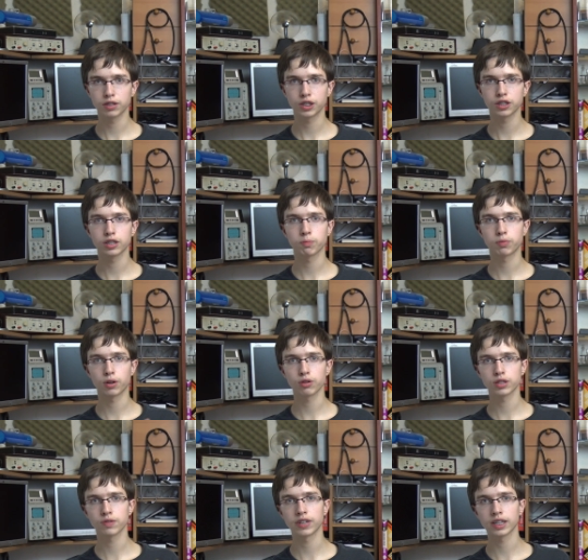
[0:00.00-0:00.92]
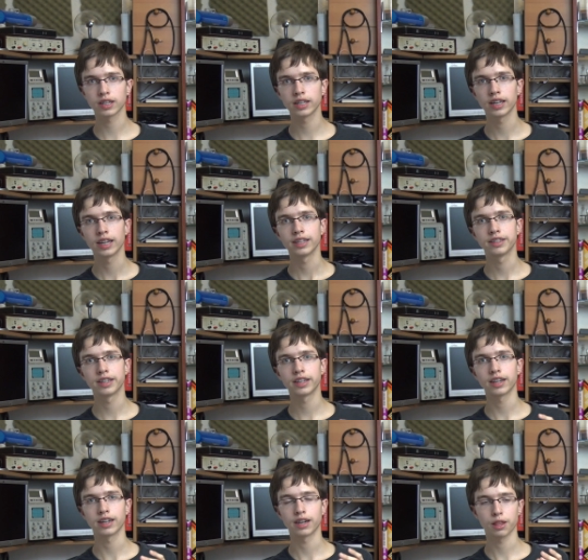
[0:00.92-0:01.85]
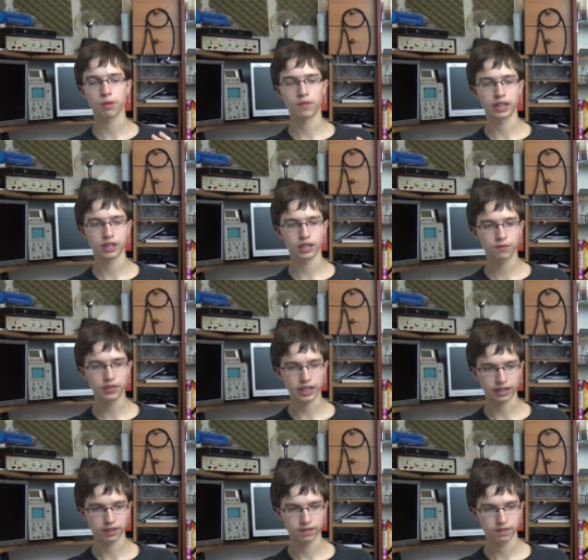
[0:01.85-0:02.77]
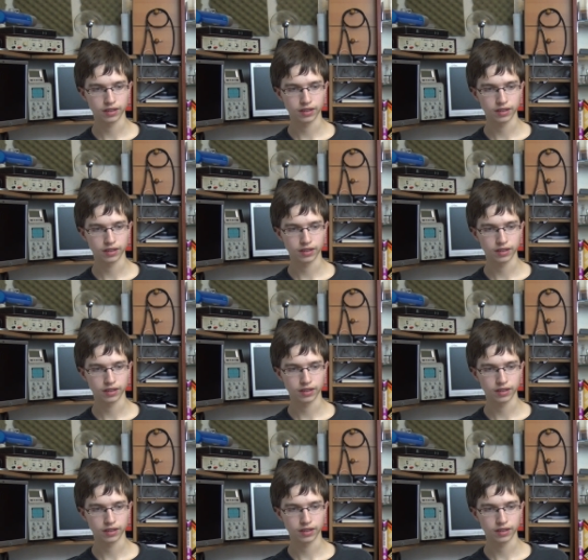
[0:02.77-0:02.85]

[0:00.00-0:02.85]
which is approximately their arithmetic mean.